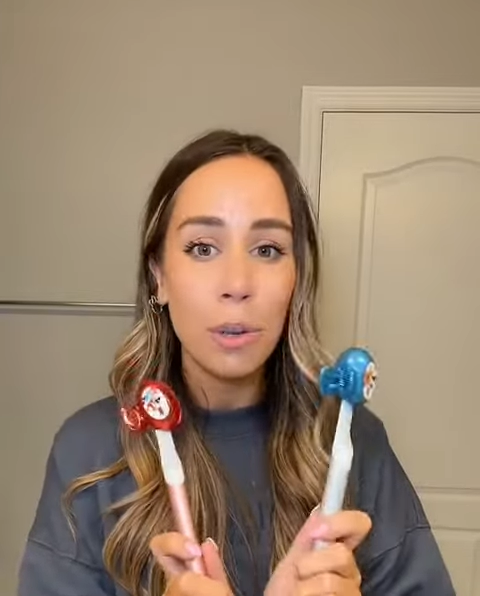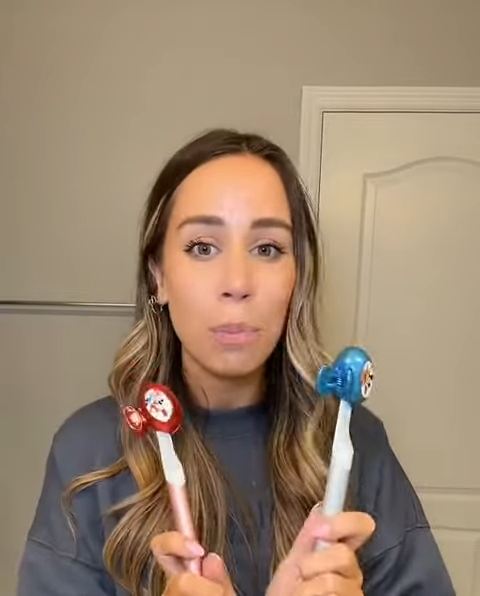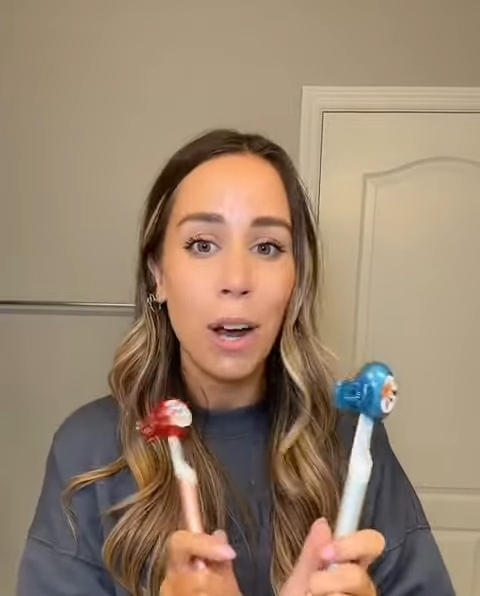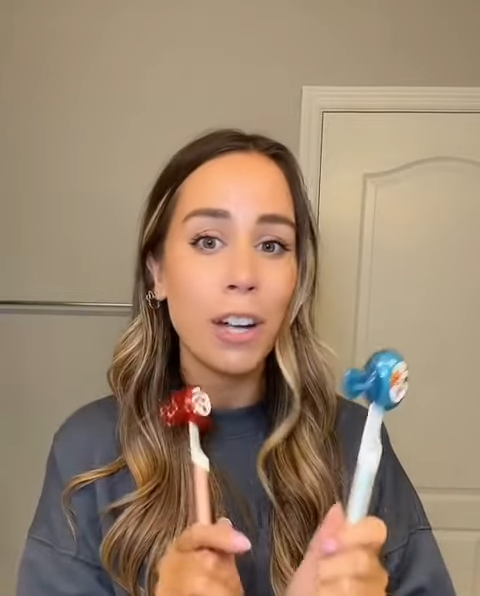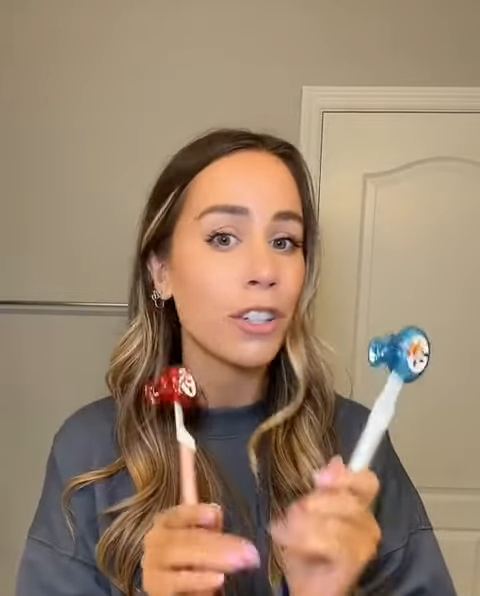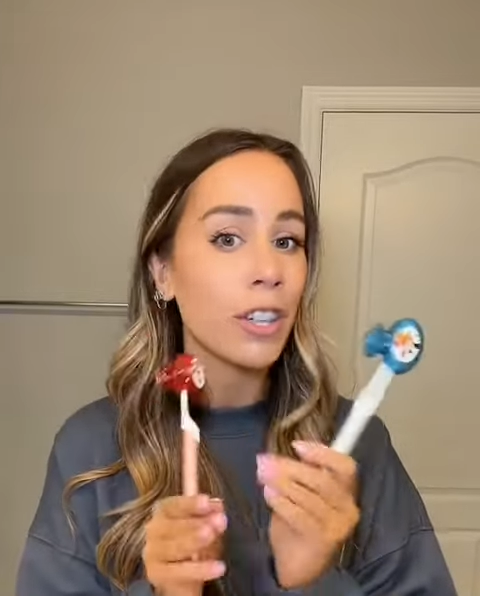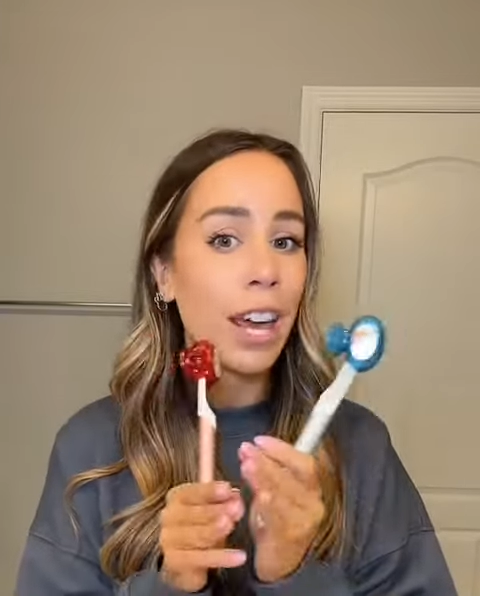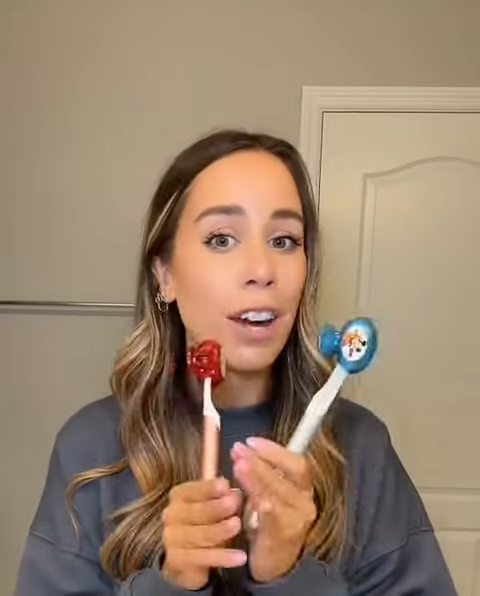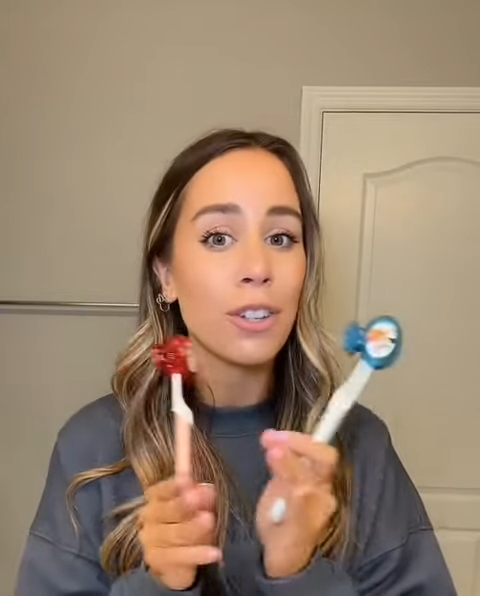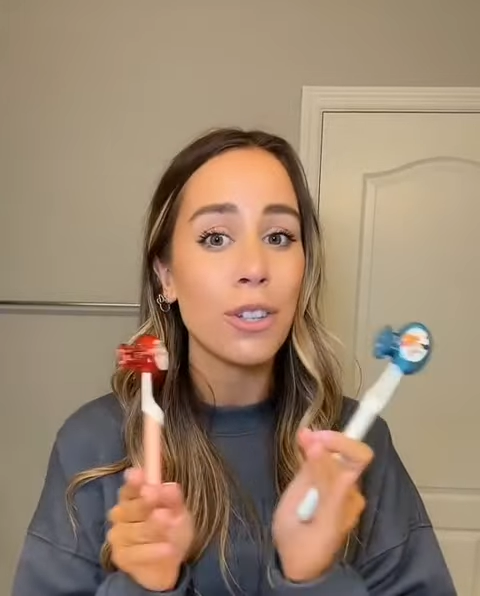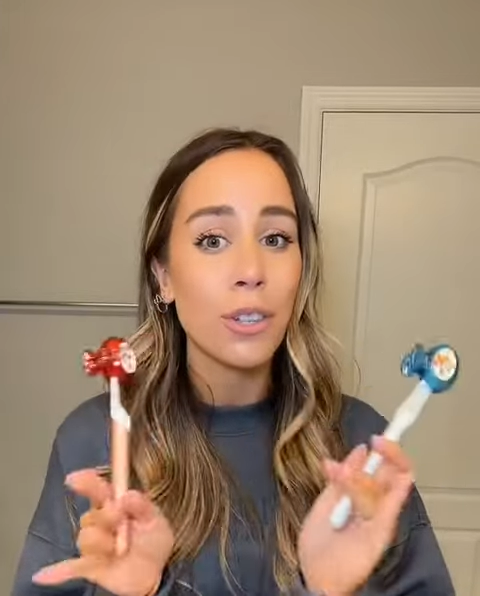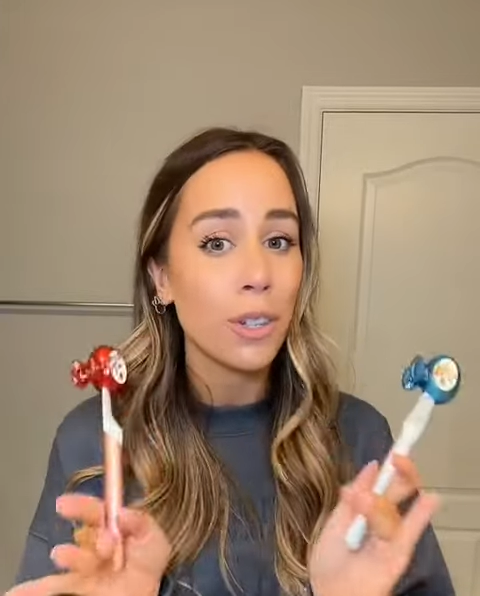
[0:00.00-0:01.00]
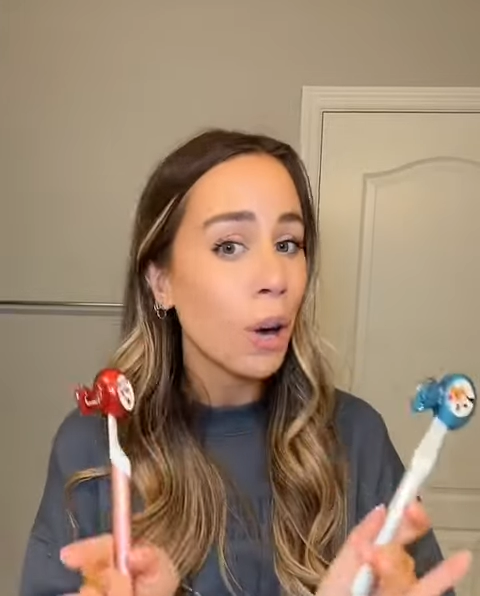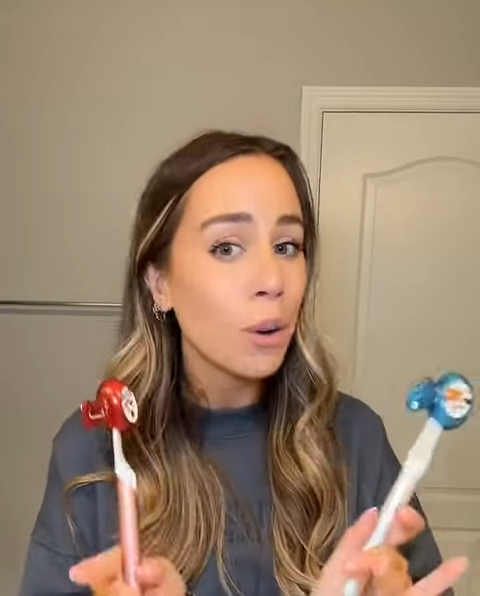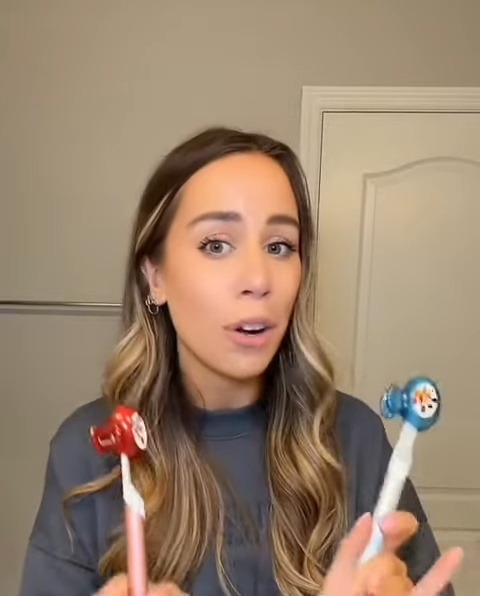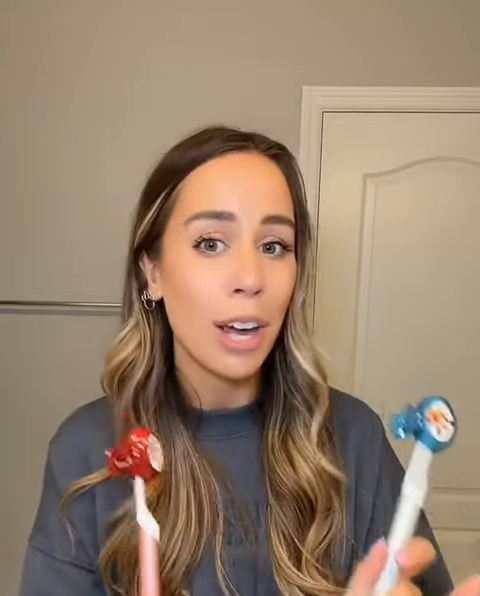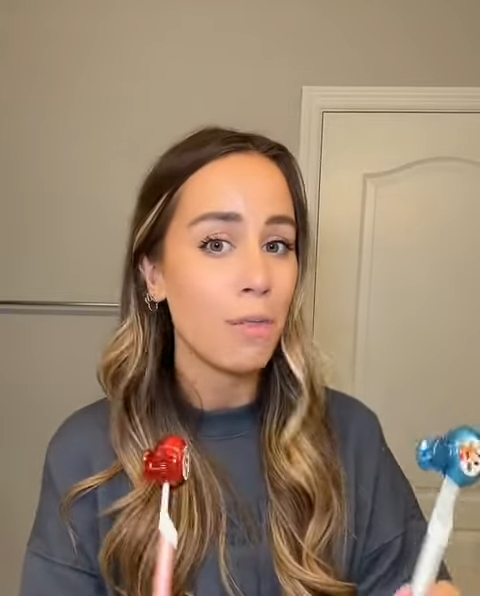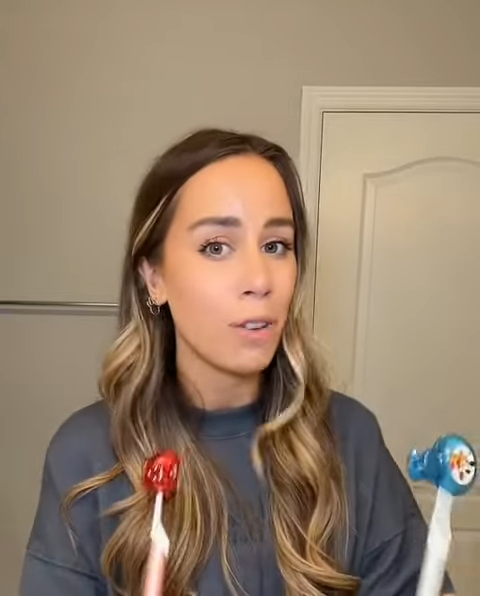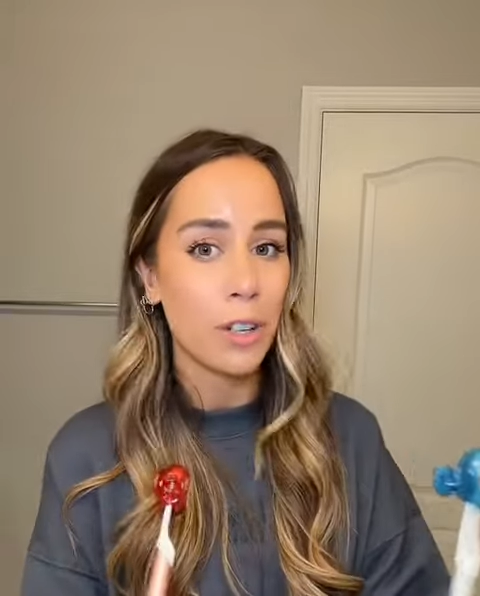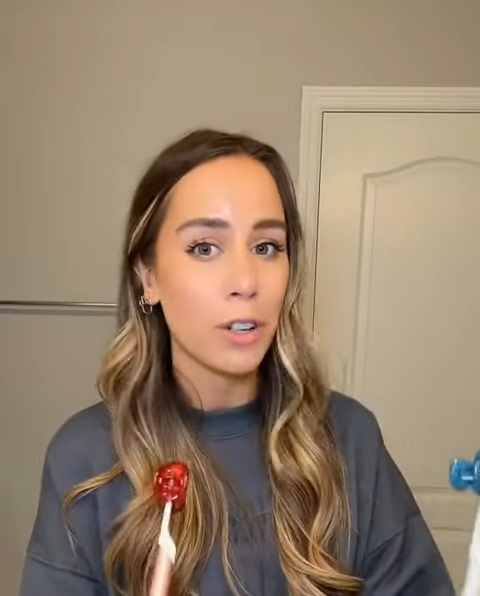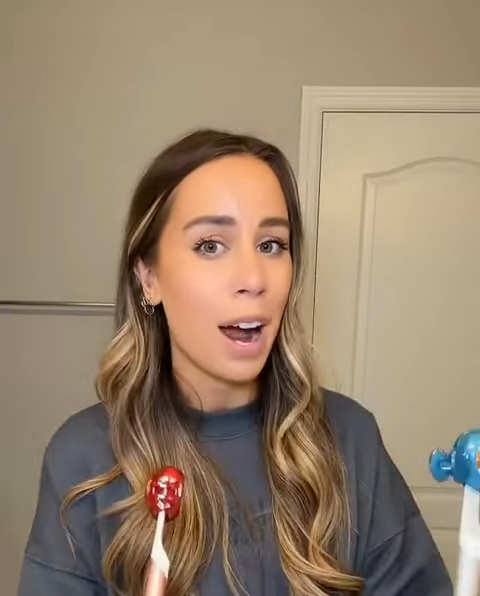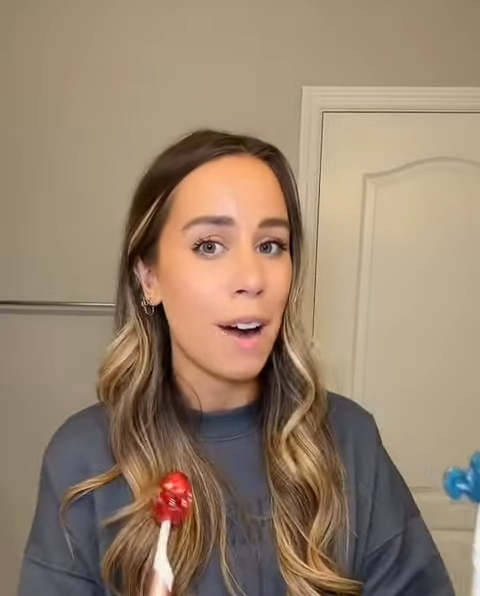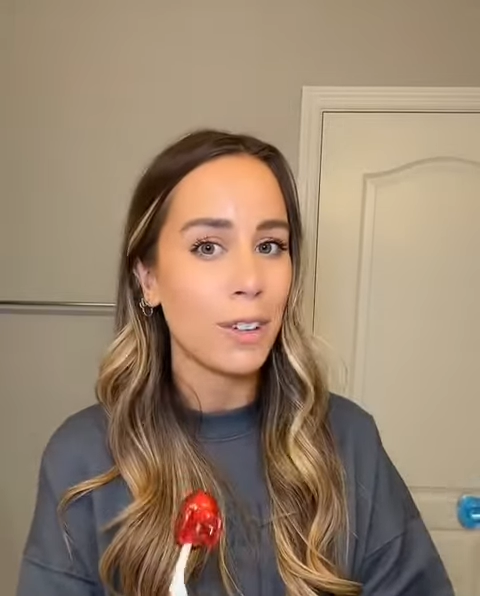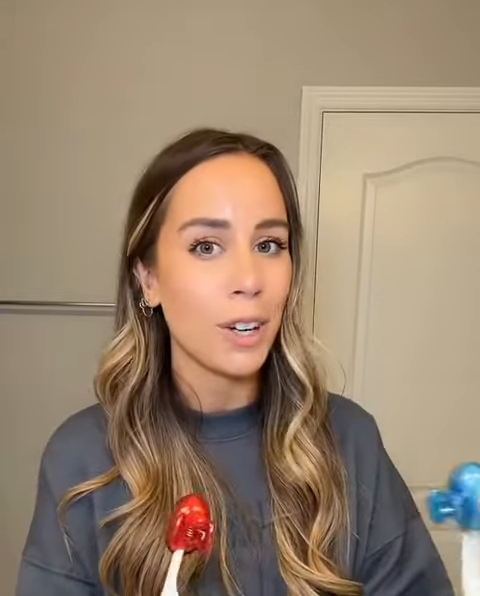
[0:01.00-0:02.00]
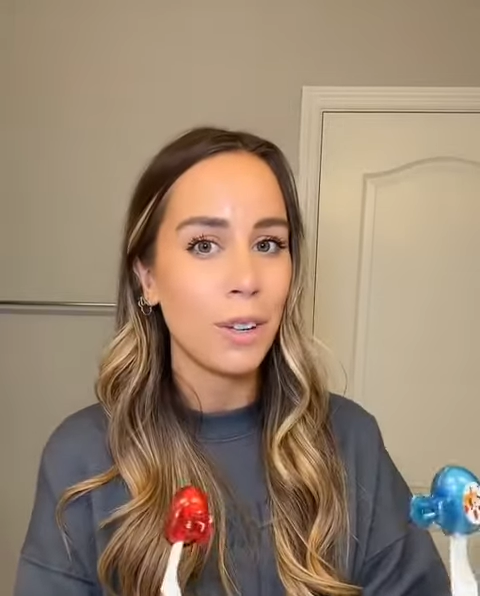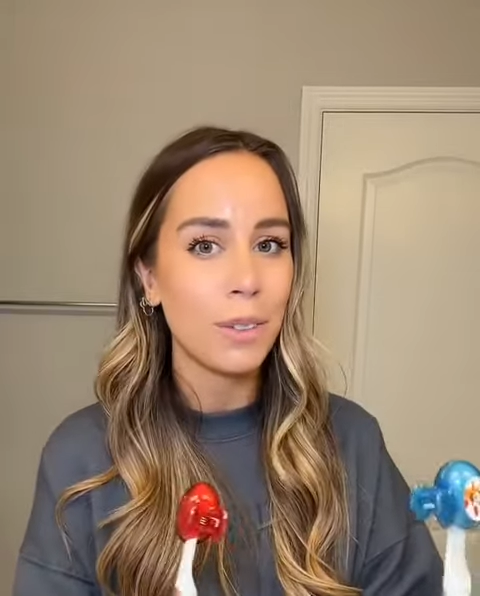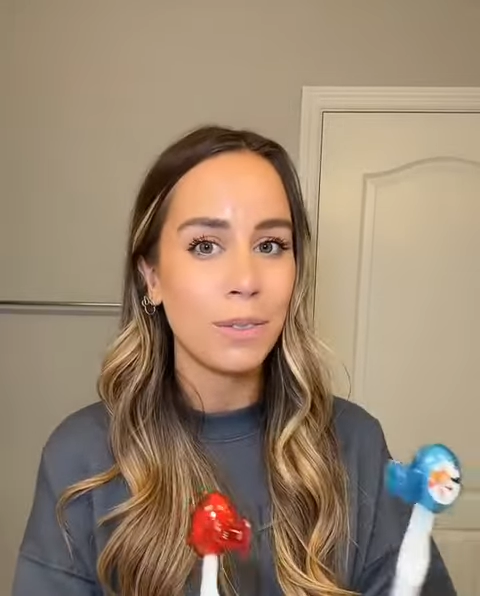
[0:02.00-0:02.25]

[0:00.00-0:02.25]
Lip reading: they are so great for travel.